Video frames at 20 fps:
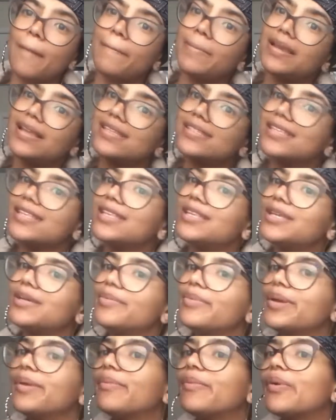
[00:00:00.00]
plus a little
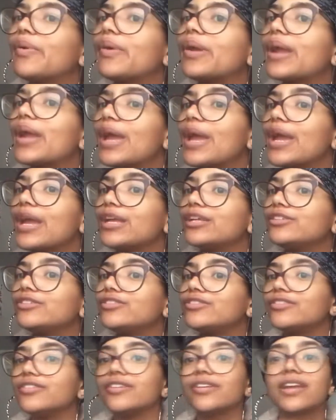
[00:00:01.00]
bit more
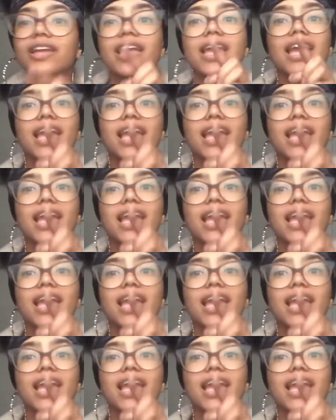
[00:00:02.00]
extra.